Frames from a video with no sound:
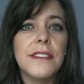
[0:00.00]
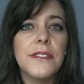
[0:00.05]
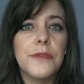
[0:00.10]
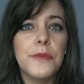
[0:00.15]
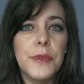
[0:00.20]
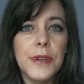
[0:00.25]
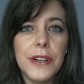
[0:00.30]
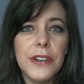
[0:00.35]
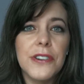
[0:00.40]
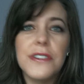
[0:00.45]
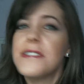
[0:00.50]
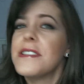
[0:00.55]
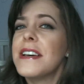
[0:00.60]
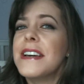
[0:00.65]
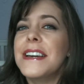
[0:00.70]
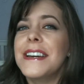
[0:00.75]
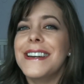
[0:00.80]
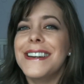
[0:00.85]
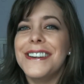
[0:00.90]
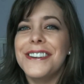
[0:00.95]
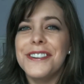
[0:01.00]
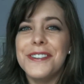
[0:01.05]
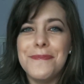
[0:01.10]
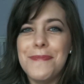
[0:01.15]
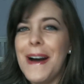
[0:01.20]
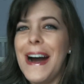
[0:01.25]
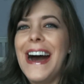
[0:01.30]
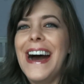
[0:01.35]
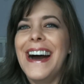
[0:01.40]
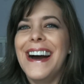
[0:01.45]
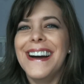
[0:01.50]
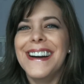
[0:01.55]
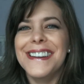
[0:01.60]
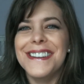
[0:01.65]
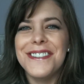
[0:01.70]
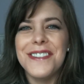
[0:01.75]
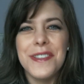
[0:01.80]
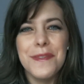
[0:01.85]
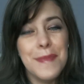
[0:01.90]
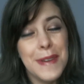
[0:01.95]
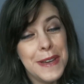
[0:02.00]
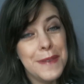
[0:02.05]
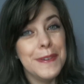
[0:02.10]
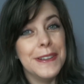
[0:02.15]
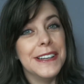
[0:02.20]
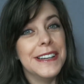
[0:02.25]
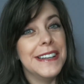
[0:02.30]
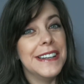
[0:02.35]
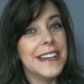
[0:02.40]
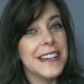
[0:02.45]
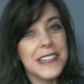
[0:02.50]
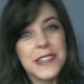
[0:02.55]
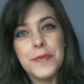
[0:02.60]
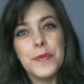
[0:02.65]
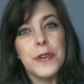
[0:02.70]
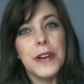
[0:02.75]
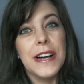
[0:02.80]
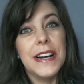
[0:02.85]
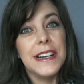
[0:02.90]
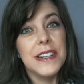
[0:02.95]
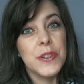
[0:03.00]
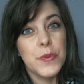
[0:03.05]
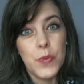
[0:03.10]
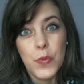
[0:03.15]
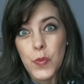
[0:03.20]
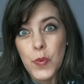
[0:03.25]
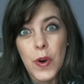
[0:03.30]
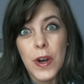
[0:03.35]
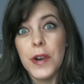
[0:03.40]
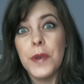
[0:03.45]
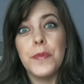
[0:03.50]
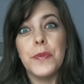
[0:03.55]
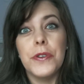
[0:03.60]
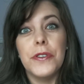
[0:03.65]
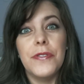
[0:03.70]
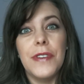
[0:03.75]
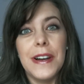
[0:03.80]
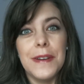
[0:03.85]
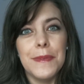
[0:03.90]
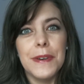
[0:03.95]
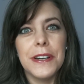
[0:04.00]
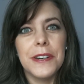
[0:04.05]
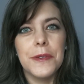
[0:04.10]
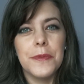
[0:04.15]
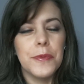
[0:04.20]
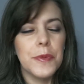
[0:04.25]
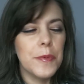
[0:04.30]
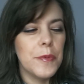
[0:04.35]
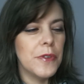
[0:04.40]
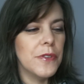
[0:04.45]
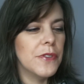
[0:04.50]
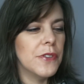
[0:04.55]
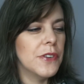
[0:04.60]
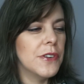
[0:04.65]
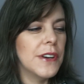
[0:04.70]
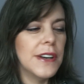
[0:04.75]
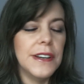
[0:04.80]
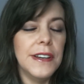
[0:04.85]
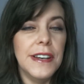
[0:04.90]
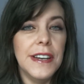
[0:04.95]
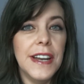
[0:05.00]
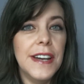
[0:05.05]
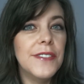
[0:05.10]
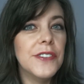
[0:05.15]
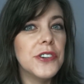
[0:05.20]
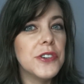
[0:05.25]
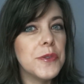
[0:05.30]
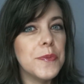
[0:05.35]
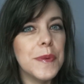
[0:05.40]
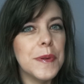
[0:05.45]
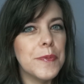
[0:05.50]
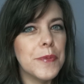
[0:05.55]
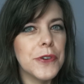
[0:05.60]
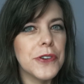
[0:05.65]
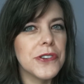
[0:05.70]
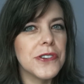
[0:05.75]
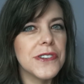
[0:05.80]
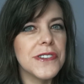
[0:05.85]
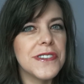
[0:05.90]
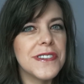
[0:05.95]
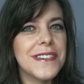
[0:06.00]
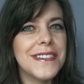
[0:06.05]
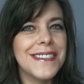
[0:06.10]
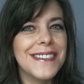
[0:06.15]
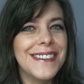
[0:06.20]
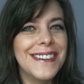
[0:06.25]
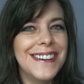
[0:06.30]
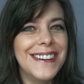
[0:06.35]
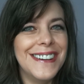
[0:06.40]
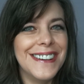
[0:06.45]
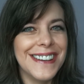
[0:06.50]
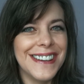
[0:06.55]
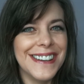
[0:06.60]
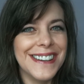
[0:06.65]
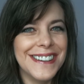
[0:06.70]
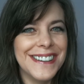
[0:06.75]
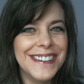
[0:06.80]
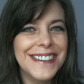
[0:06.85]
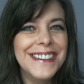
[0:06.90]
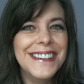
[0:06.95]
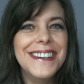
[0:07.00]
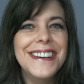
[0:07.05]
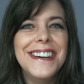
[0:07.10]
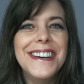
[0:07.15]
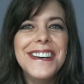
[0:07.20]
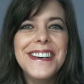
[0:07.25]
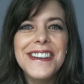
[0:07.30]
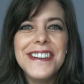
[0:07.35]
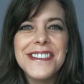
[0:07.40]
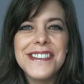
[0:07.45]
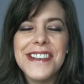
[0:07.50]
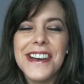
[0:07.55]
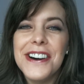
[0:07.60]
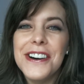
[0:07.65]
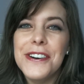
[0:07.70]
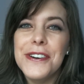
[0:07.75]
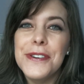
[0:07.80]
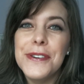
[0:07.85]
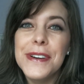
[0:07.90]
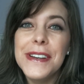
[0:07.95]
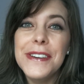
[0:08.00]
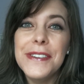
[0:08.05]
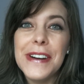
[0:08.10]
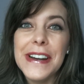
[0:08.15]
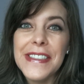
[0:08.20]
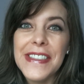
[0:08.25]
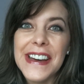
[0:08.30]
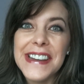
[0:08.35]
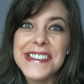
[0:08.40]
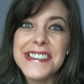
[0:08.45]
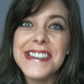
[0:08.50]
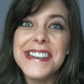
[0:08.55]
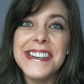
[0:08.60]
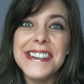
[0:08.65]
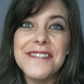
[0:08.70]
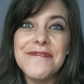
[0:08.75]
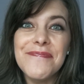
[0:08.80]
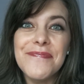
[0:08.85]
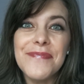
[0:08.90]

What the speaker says: we are saying goodbye to the Maybelline Expertise Waterproof Eye Makeup Remover, and never to be purchased again. So anyway, that's it.